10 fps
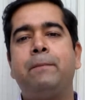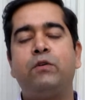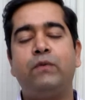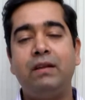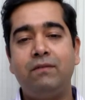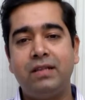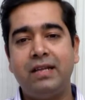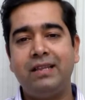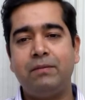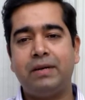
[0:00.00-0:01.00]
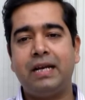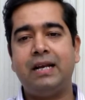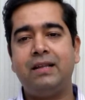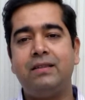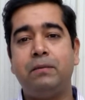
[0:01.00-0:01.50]
but whenever there is
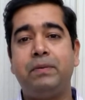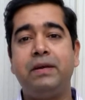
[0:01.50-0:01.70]
hepatitis, the